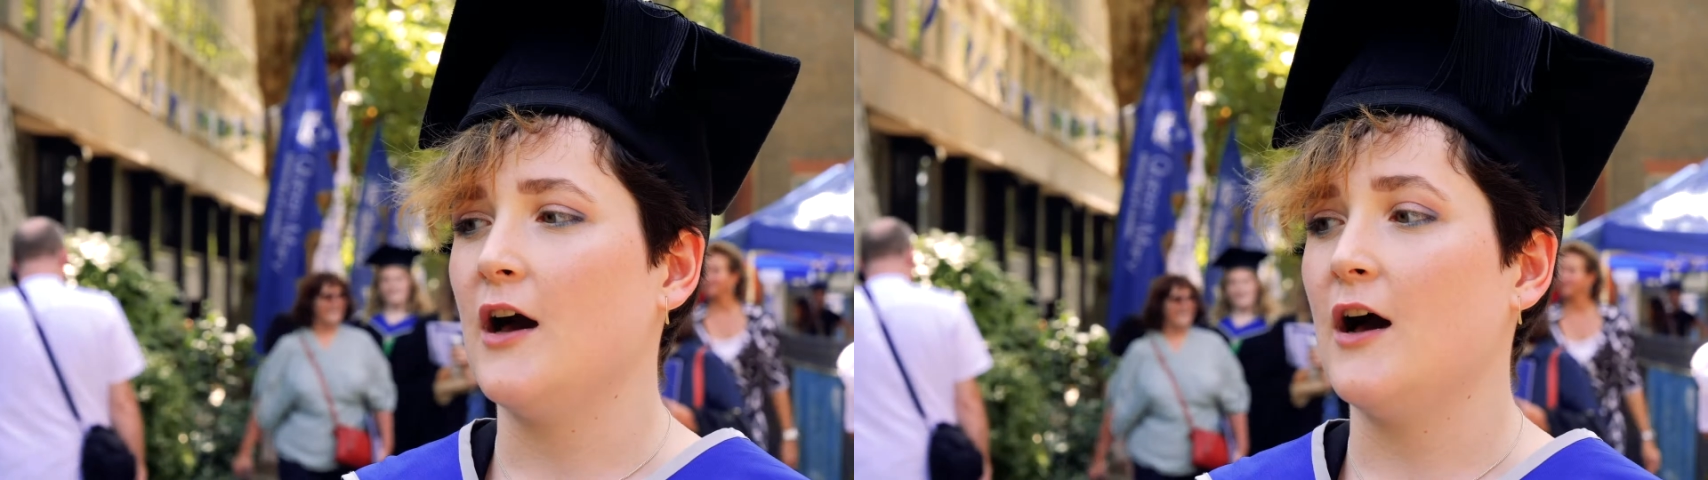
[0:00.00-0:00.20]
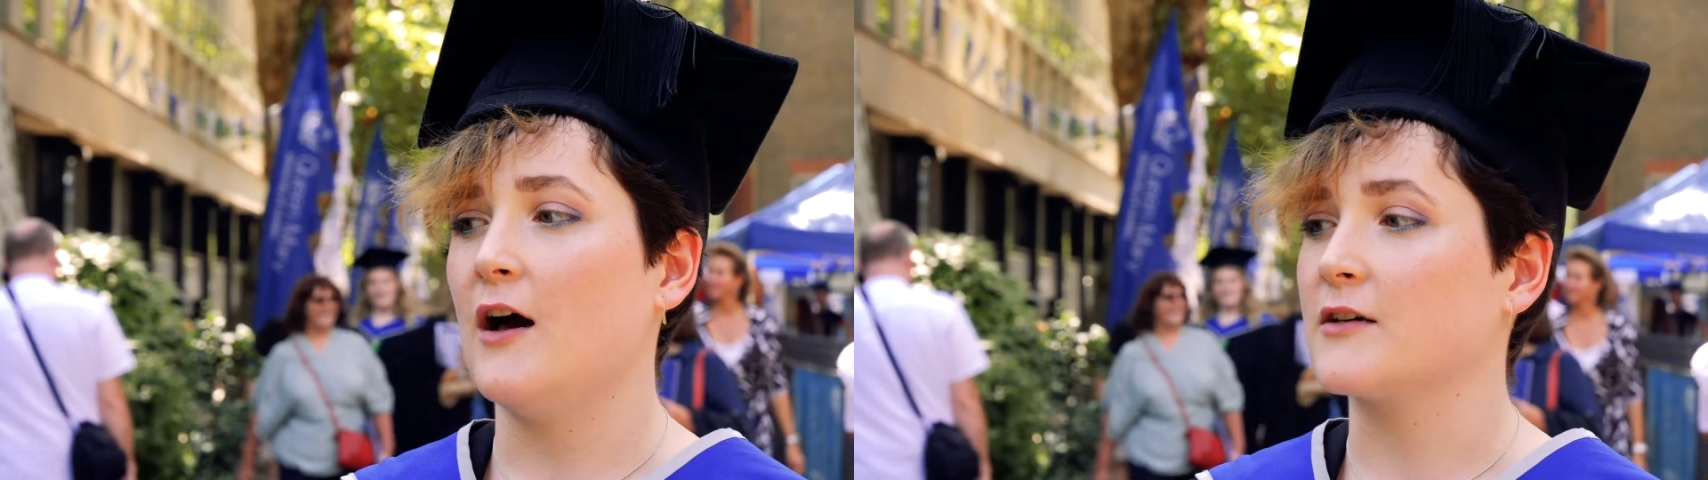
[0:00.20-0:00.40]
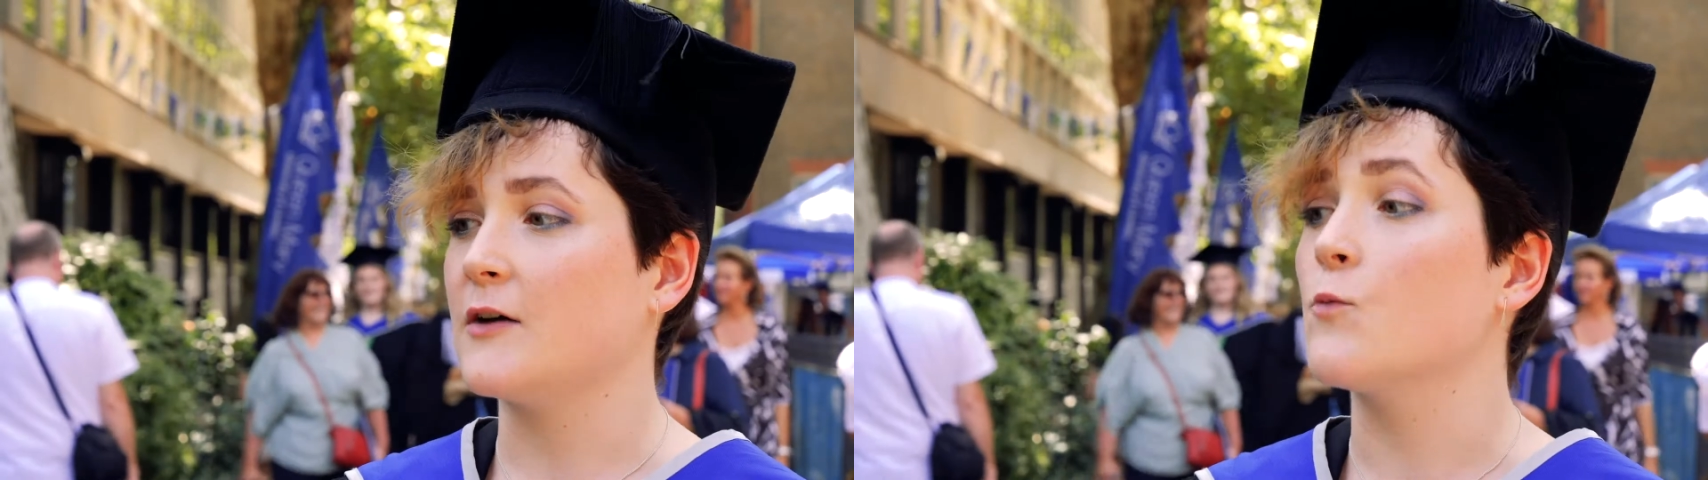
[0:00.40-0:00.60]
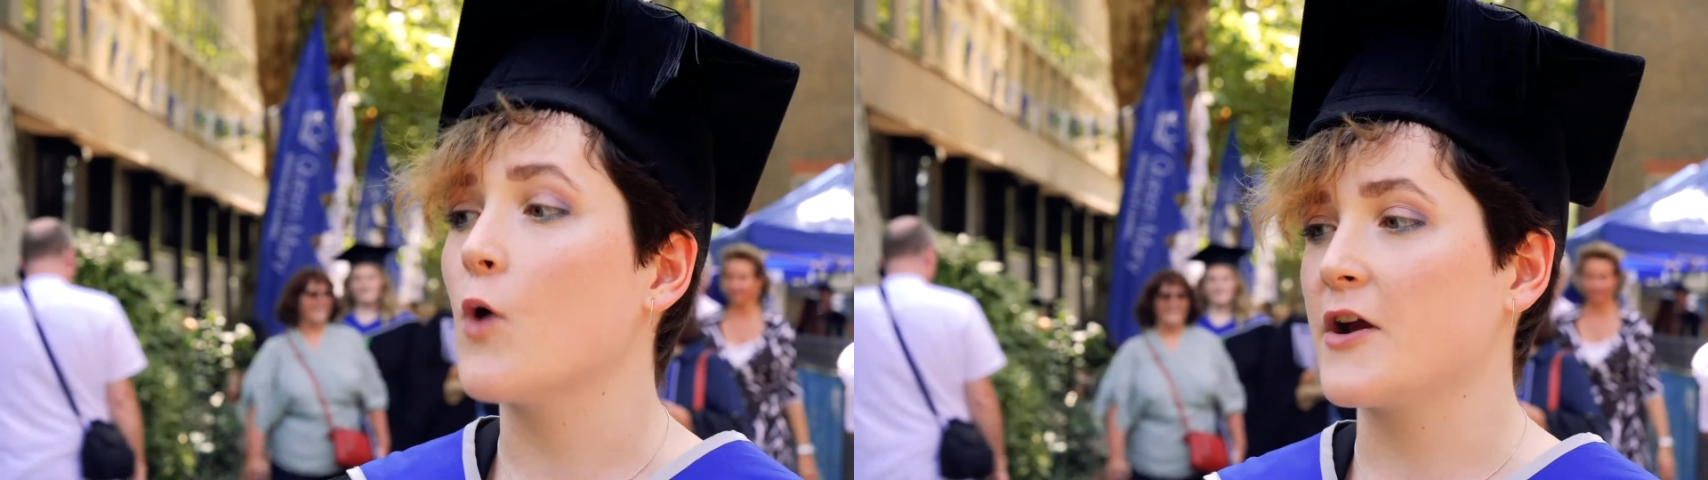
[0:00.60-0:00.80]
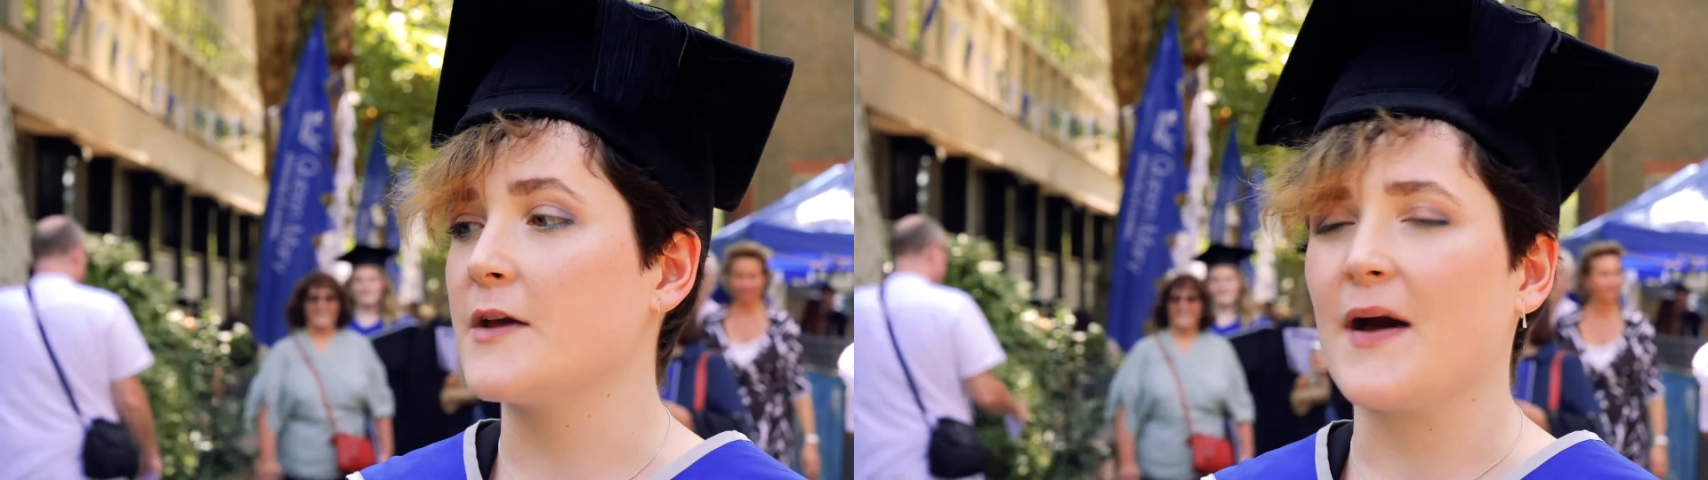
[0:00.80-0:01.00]
uh, kind of
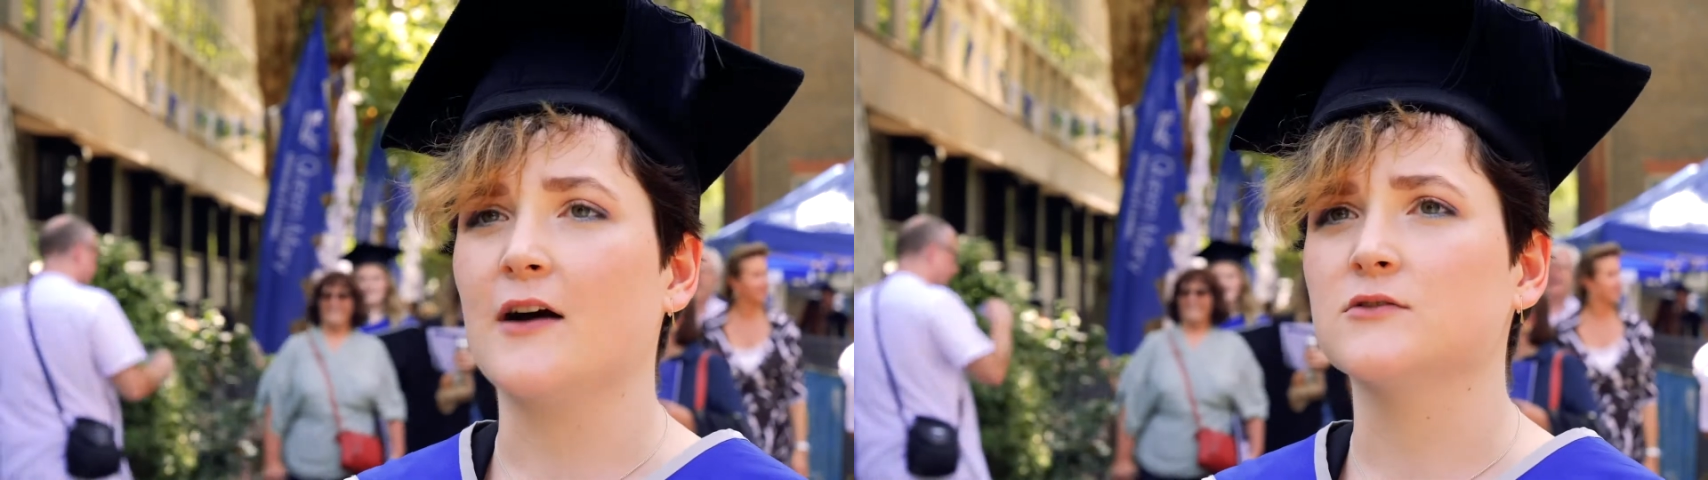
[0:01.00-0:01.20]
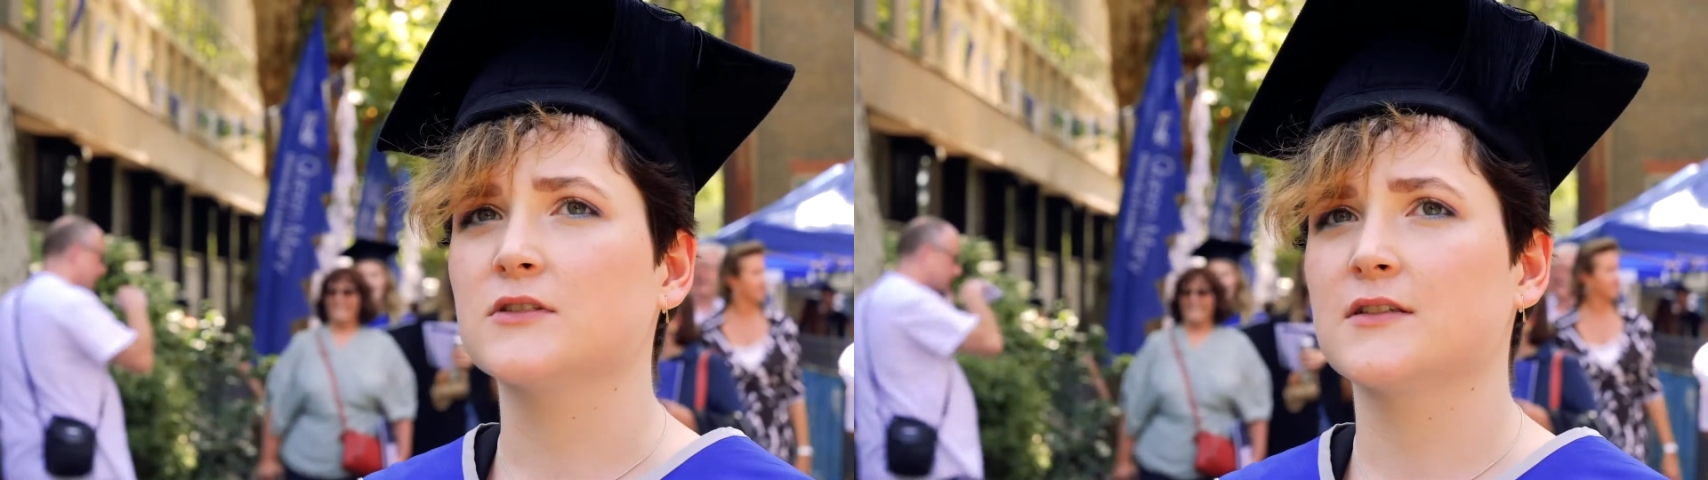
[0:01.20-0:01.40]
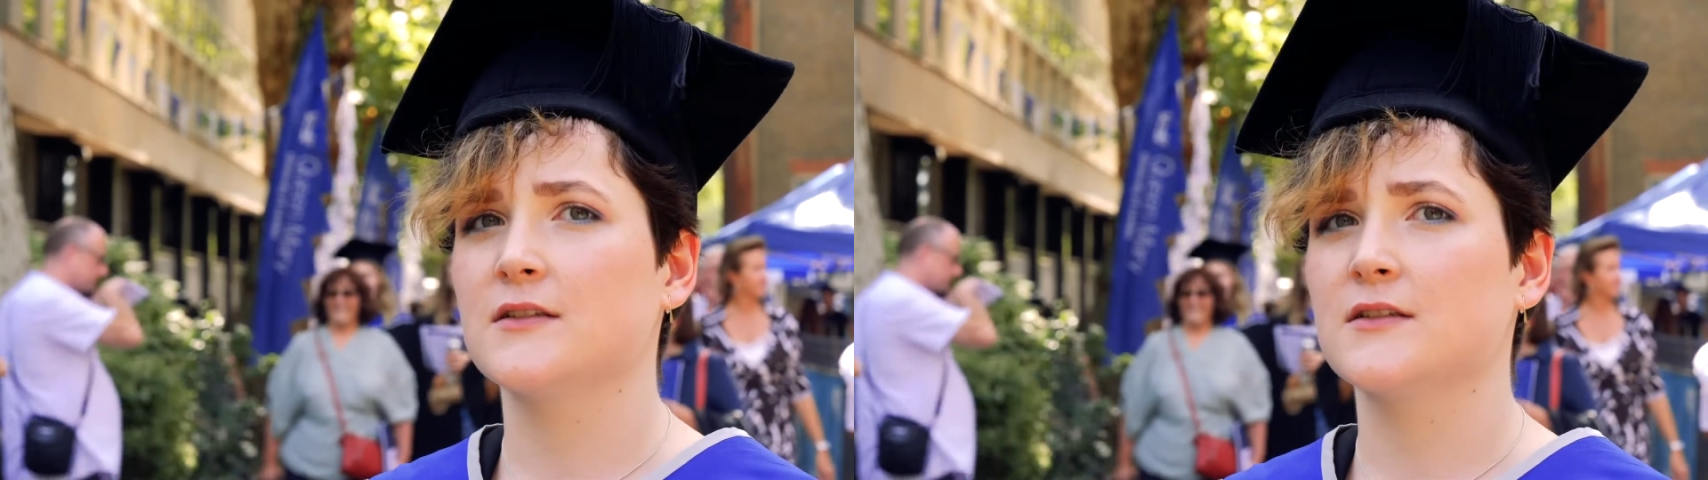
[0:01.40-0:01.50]
worry about